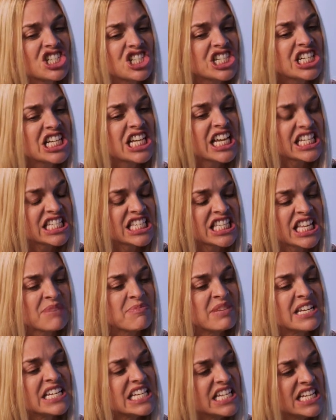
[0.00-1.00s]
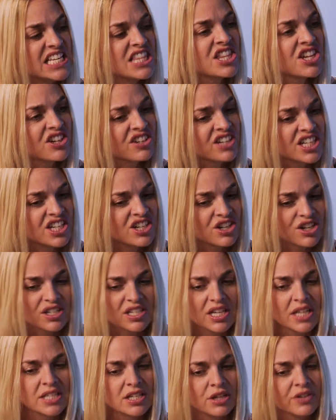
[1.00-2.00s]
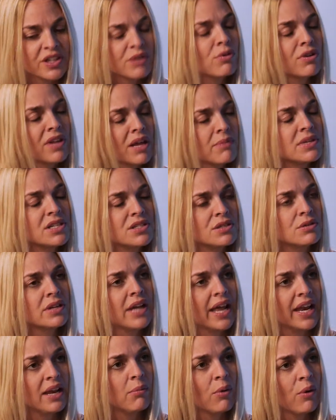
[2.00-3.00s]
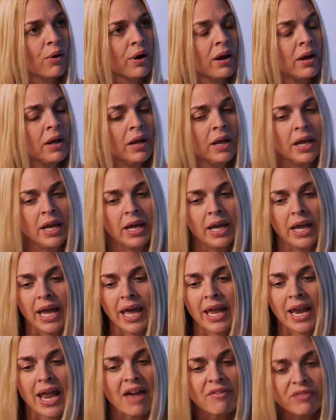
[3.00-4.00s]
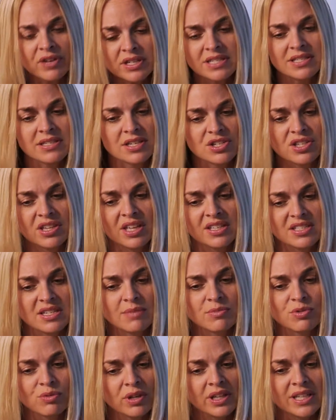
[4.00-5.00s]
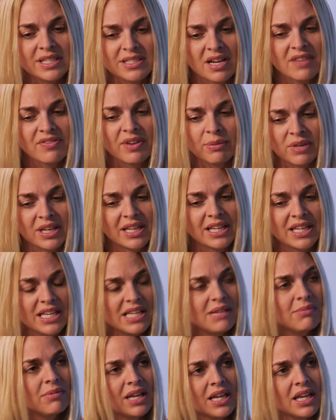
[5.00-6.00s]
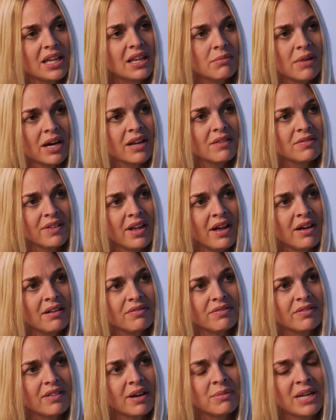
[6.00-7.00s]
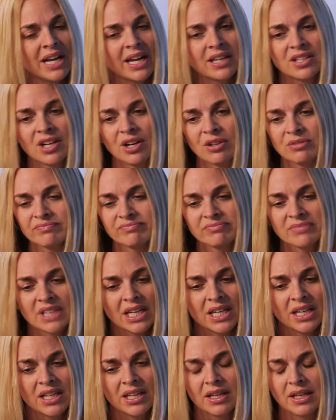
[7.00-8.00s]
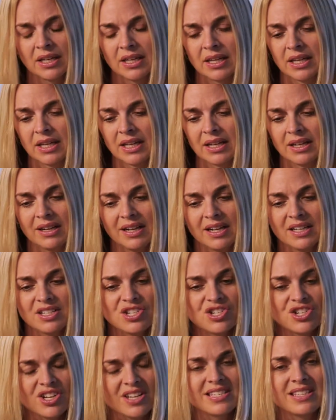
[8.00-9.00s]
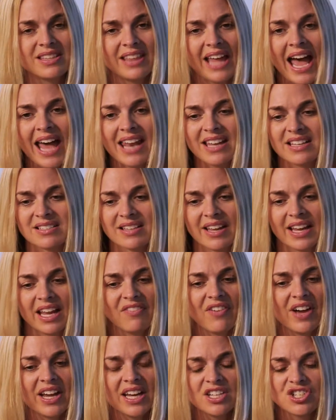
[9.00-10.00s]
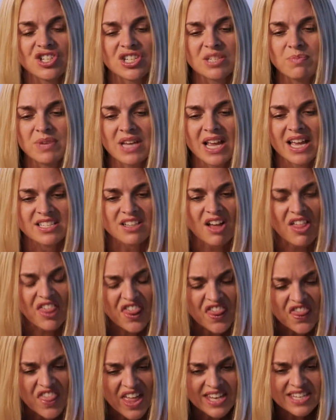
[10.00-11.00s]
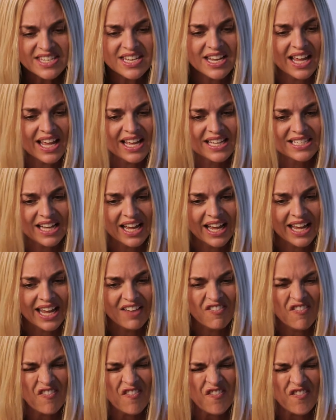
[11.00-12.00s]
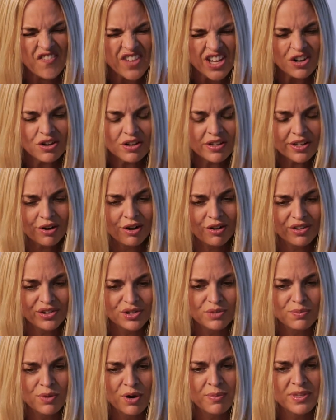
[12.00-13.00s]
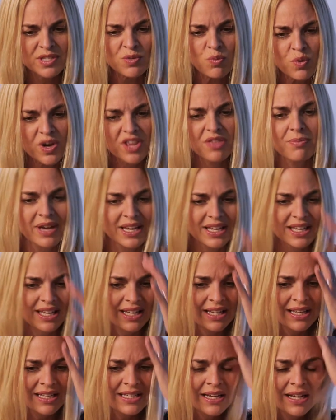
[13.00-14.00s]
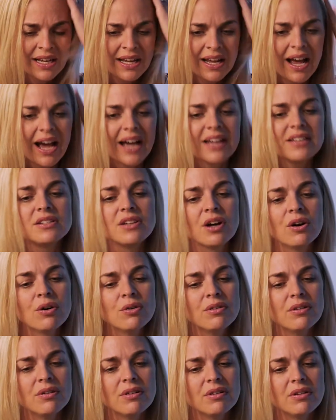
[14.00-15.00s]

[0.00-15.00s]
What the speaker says: kiss them and eat their ears until they won't let me do it anymore. And every decision that seems really tough, I'm going to keep making them out of love. I don't. It's just that. It's if I can just be as authentic as I feel in all those moments with my kids, I don't